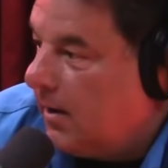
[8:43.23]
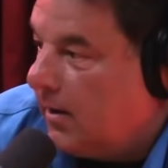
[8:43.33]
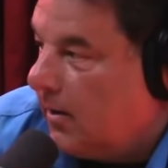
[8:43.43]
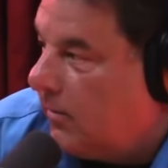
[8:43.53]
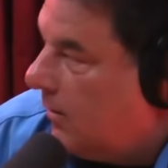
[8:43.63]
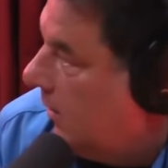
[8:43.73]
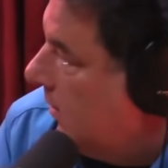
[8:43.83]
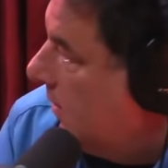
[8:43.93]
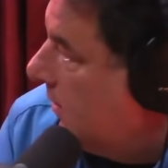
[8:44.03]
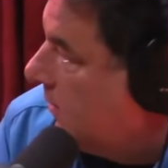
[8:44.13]
You know,
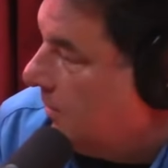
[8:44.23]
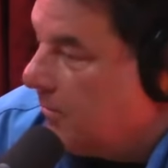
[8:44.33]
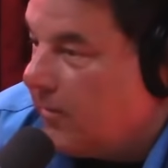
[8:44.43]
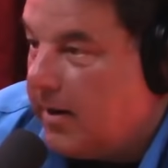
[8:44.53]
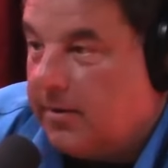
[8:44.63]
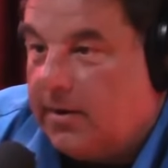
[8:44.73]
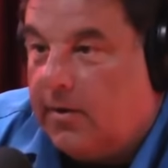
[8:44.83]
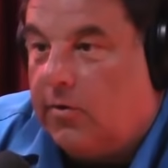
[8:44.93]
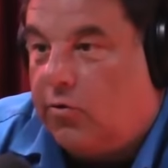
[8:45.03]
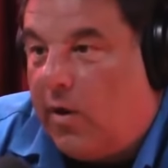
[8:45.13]
some great, you
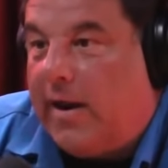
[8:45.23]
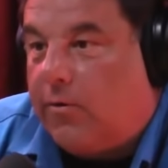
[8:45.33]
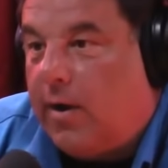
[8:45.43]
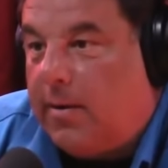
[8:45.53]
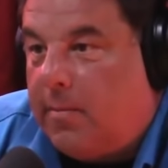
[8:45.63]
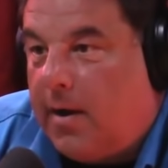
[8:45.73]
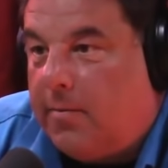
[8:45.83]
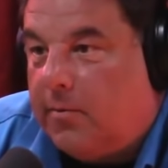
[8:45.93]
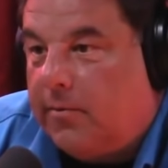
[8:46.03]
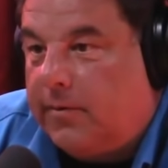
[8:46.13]
know, great, great
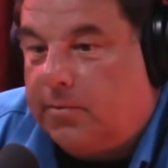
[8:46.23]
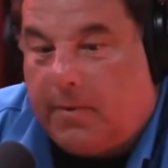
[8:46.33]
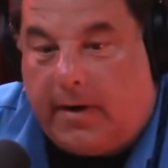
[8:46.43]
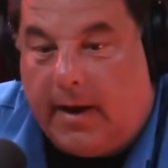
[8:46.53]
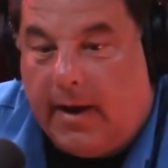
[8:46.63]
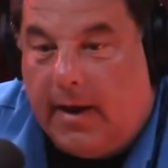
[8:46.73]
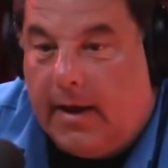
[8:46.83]
mob movies. But right.